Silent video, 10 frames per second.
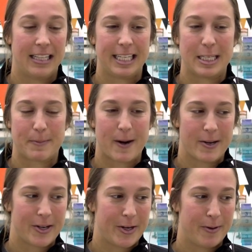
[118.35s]
Elise
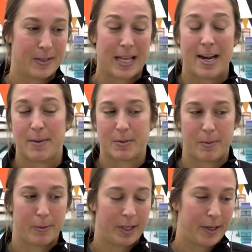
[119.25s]
Barton, who was ended up
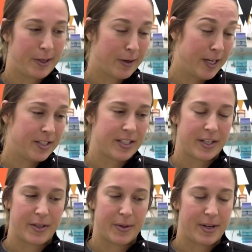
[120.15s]
swimming really good
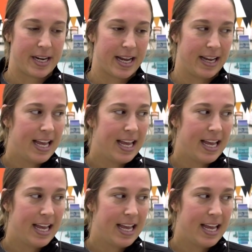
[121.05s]
too, and uh,